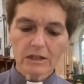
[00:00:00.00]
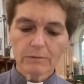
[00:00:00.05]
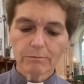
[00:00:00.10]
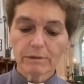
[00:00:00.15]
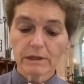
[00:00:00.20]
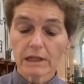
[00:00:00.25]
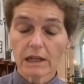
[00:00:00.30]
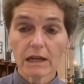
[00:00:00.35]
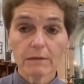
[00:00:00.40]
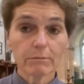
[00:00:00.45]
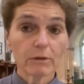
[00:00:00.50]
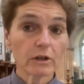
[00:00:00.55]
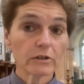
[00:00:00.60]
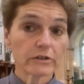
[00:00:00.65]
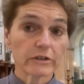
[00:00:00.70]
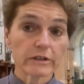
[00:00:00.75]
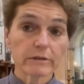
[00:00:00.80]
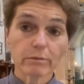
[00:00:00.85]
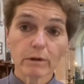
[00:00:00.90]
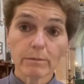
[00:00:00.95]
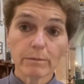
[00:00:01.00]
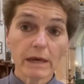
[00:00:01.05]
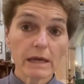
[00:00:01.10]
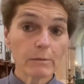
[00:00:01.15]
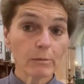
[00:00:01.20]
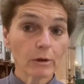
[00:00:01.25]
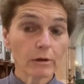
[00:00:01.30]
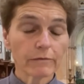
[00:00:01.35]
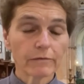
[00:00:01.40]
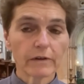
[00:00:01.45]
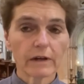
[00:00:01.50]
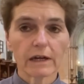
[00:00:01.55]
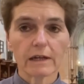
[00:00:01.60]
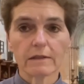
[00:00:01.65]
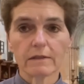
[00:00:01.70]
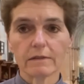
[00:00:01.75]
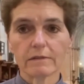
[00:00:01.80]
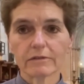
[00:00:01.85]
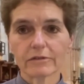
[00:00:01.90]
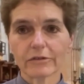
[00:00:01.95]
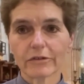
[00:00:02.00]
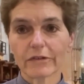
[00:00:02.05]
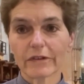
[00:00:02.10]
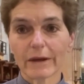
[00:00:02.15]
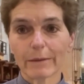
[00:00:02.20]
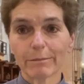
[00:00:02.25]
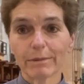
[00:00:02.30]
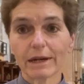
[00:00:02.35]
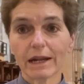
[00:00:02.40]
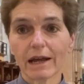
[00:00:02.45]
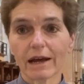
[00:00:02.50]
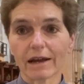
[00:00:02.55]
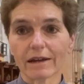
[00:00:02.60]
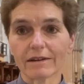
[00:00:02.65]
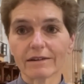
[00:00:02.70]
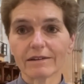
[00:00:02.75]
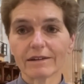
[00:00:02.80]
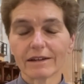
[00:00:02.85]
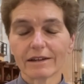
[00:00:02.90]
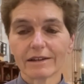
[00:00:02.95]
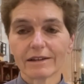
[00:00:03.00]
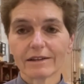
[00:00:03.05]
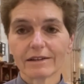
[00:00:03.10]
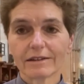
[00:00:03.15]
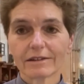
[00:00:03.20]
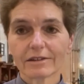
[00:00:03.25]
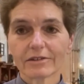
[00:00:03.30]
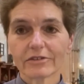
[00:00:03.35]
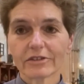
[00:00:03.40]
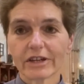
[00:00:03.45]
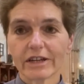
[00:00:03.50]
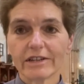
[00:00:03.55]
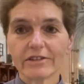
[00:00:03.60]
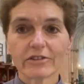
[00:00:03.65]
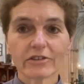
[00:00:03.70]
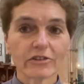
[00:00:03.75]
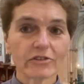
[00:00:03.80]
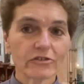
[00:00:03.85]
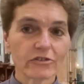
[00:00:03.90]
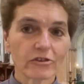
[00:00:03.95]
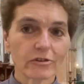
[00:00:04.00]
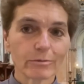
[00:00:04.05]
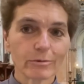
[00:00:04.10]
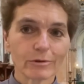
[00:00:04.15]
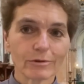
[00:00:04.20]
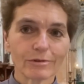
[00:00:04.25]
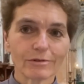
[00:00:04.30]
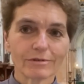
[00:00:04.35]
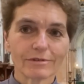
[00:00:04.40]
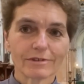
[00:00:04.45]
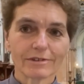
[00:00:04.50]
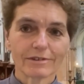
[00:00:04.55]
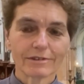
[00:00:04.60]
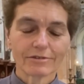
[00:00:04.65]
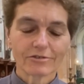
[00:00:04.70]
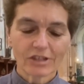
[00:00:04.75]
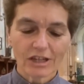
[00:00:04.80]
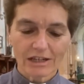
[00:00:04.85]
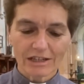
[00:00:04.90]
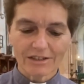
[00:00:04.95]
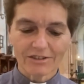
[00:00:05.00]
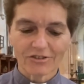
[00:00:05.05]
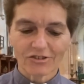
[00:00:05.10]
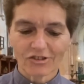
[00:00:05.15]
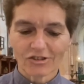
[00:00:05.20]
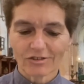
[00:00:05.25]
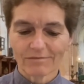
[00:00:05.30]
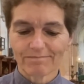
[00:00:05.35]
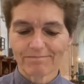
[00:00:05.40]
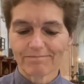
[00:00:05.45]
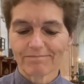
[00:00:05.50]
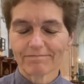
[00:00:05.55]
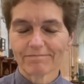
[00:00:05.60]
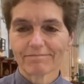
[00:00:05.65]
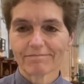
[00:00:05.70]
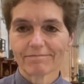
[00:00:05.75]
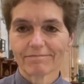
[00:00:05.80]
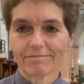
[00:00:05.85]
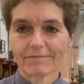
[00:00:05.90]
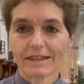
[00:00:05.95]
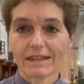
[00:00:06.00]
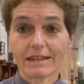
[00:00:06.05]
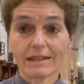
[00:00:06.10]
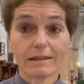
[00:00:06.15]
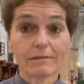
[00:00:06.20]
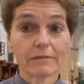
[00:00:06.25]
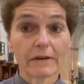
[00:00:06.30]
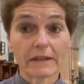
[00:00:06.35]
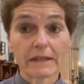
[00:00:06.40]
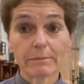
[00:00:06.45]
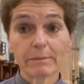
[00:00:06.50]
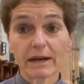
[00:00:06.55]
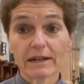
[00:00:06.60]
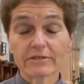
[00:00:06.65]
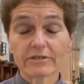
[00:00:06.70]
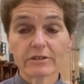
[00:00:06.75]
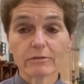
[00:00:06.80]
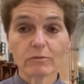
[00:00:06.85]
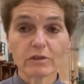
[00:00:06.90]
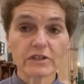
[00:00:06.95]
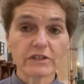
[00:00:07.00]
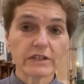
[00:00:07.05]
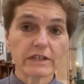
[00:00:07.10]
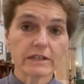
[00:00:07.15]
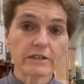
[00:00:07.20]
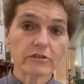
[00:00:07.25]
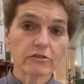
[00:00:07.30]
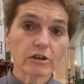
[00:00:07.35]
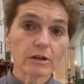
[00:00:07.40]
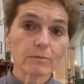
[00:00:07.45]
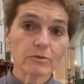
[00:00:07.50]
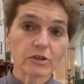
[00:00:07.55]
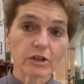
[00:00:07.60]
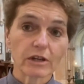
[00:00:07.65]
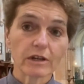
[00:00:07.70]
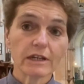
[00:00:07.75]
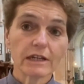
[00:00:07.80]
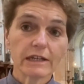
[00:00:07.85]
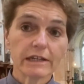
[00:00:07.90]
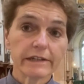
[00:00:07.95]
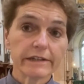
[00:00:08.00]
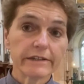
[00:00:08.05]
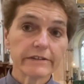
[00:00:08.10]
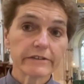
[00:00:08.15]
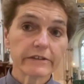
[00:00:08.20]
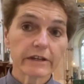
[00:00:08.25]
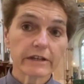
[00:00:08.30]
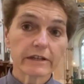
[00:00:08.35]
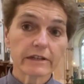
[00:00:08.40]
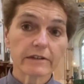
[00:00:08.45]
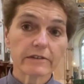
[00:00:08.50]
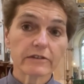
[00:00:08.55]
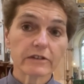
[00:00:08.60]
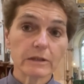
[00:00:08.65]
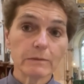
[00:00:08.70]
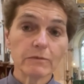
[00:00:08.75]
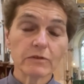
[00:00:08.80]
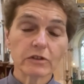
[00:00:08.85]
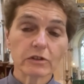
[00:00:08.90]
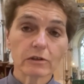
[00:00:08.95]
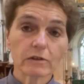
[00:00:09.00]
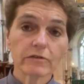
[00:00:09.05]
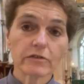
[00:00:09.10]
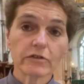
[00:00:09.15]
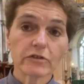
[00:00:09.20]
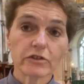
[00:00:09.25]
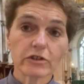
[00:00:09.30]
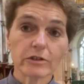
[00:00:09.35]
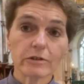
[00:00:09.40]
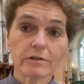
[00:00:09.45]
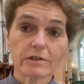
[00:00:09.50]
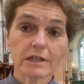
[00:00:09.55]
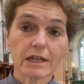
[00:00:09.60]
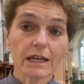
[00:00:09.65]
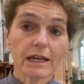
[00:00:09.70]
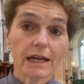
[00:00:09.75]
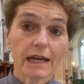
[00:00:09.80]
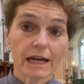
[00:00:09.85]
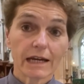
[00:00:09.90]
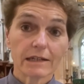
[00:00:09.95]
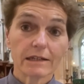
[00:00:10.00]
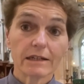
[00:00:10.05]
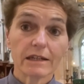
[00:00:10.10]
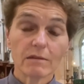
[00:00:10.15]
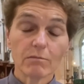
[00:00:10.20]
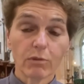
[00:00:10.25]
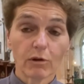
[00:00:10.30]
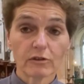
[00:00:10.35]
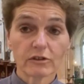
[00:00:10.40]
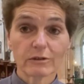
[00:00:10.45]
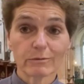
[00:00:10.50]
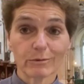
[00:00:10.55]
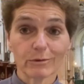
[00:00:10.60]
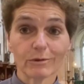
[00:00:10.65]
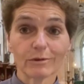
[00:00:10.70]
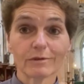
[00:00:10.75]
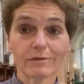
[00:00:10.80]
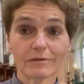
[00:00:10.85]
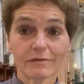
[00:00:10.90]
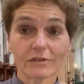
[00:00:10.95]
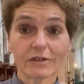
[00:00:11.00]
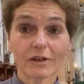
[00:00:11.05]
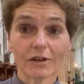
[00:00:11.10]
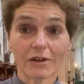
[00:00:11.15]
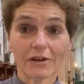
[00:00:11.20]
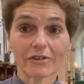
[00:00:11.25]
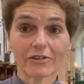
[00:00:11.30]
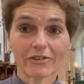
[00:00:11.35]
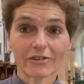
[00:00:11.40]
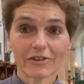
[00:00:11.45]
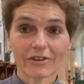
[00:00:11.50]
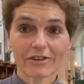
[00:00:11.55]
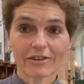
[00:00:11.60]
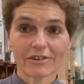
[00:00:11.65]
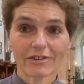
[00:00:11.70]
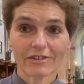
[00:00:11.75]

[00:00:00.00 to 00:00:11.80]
But like Moses, we may well find that plan contains considerable challenge. In fact, the pattern we see in Scripture is that it seems to constitute an impossible task.